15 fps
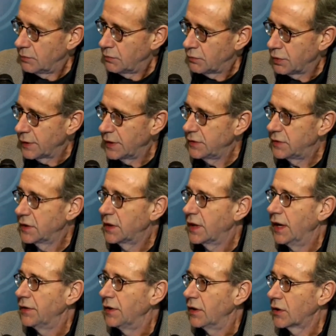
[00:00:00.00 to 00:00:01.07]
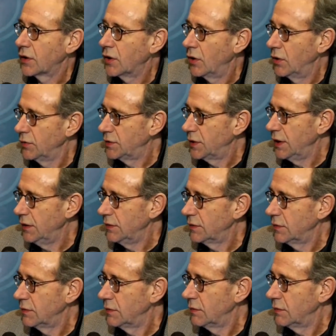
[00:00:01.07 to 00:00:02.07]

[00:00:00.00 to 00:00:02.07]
bring together content,